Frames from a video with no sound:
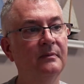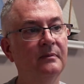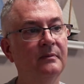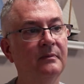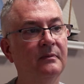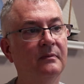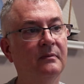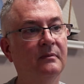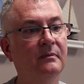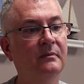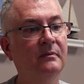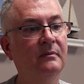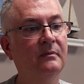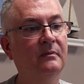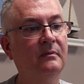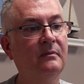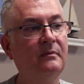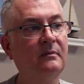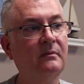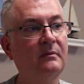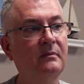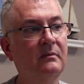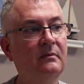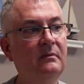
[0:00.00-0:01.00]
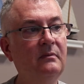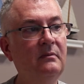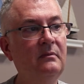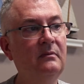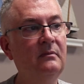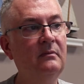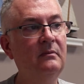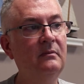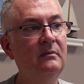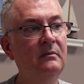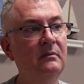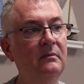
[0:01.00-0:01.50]

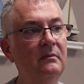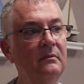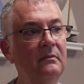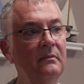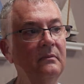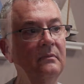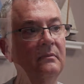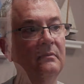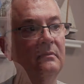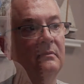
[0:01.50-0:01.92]
[no speech]